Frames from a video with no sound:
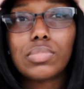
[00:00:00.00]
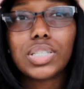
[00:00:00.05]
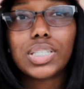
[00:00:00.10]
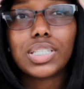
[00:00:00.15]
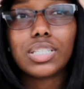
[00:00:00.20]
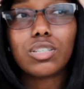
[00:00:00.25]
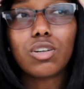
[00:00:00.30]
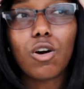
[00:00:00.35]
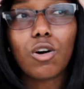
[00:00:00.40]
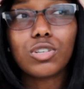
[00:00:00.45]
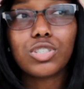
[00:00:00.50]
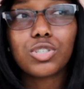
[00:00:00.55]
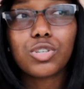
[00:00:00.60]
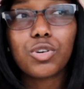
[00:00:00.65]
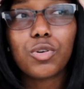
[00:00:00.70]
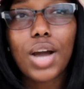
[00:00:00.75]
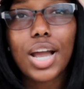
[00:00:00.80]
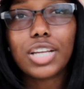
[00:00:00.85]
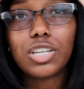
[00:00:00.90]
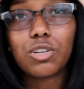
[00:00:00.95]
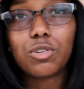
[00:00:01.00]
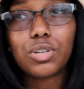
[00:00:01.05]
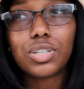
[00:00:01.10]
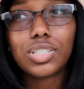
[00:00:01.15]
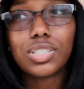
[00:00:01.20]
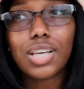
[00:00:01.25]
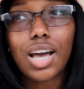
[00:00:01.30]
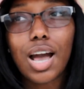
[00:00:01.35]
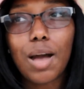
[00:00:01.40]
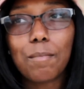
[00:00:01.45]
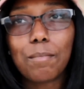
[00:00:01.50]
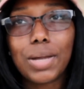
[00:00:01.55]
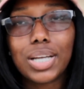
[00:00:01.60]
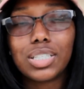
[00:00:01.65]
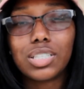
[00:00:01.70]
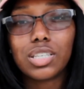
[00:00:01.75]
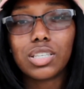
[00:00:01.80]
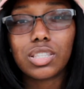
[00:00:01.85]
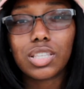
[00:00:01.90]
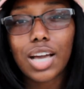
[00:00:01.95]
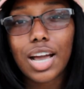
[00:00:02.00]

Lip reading: And also I noticed that my teeth